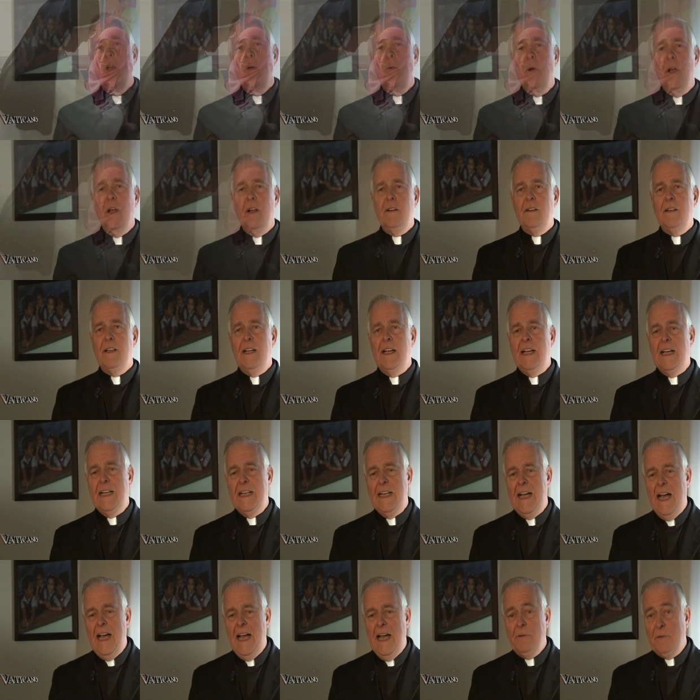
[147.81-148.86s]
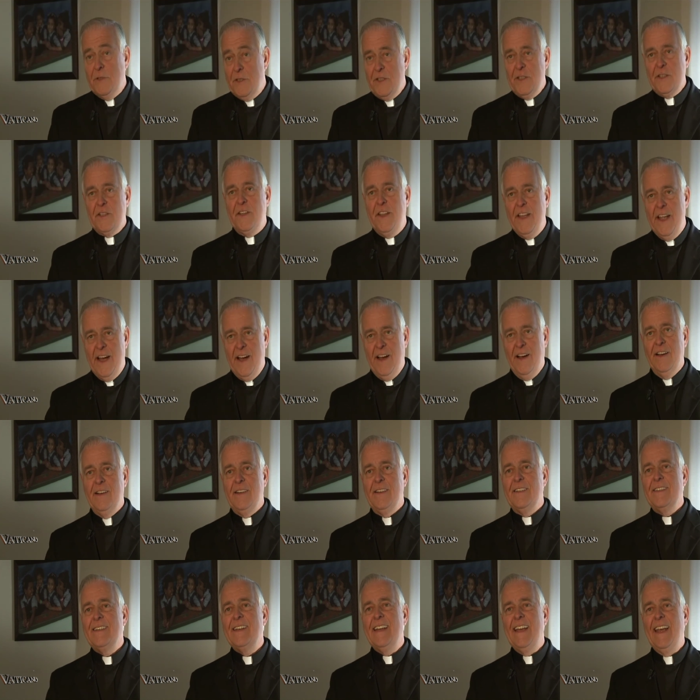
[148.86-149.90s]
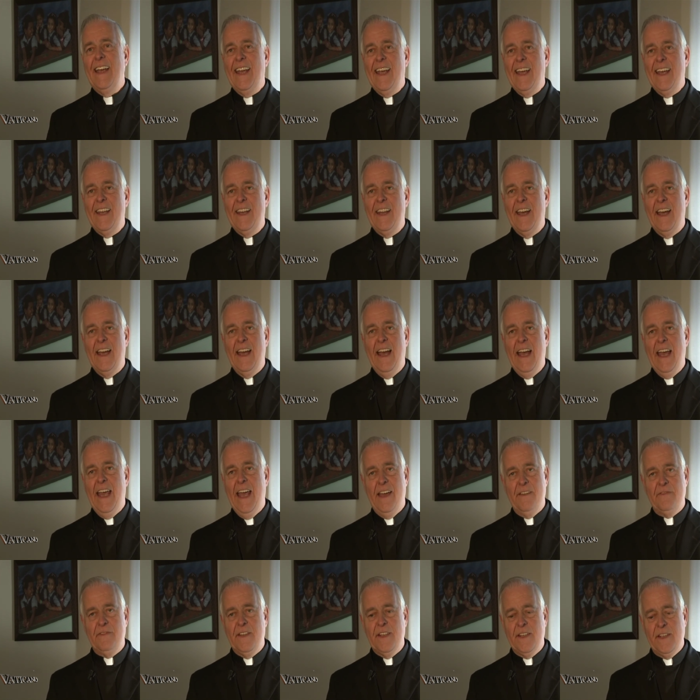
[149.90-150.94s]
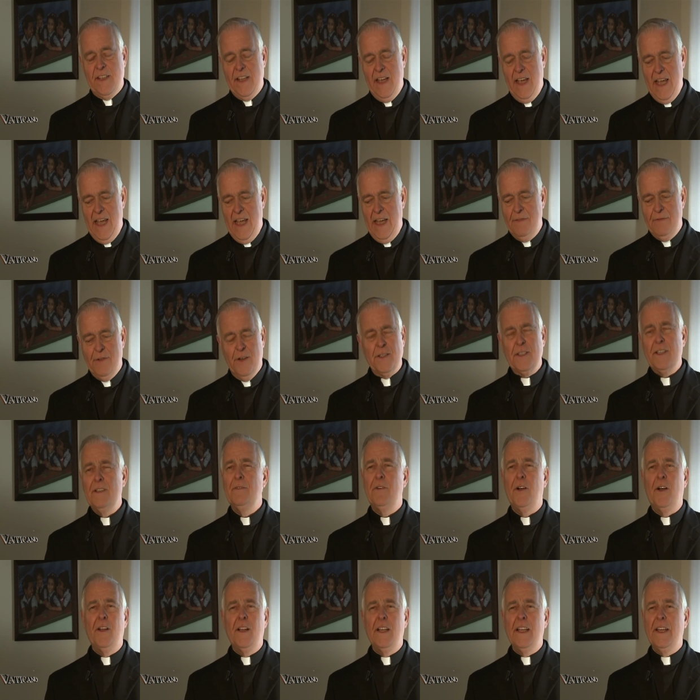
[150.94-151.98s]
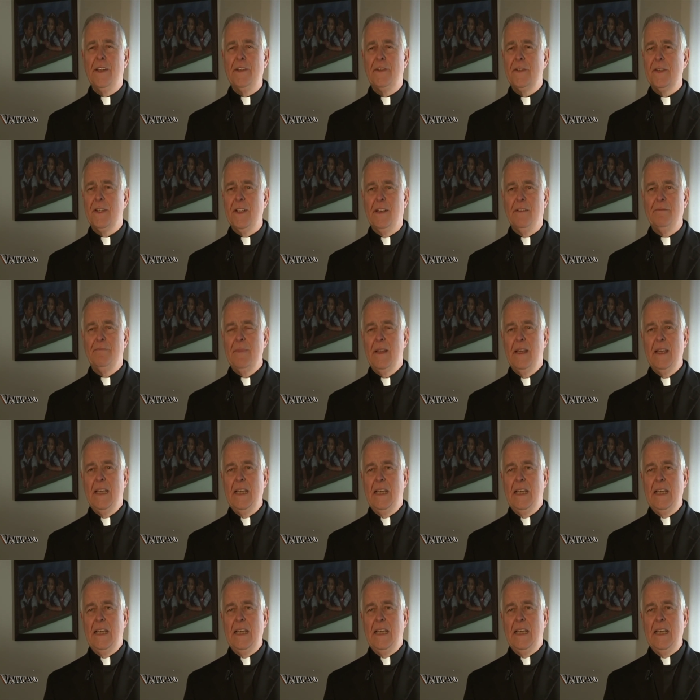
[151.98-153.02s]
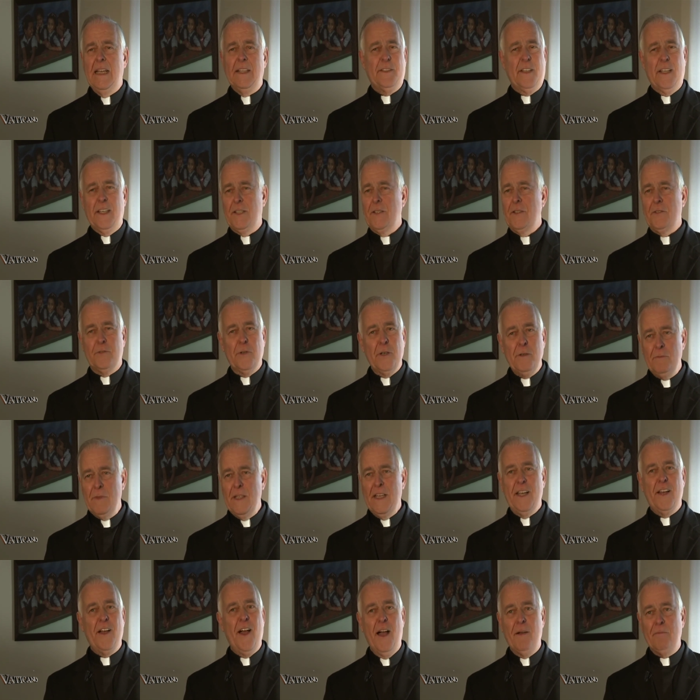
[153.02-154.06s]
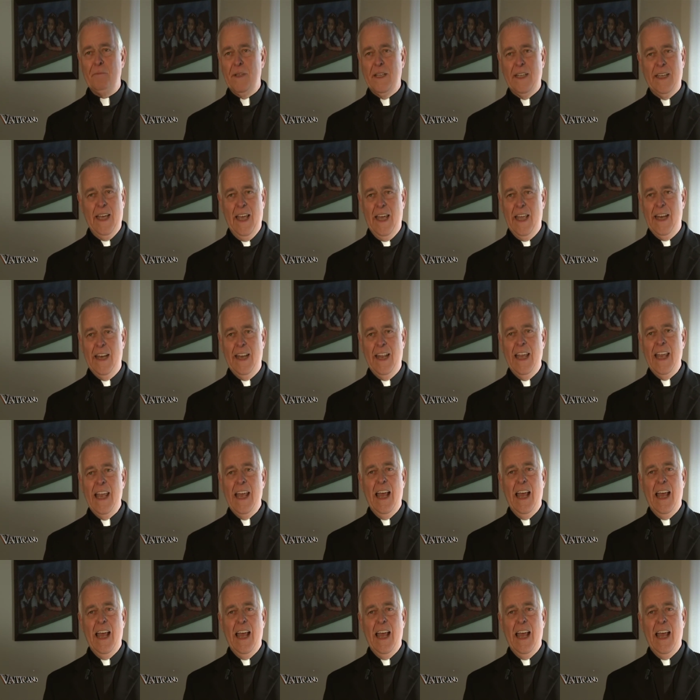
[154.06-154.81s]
Well, uh, I was just there, and I, I, have to say, first of all, it's, uh, it's extremely complicated.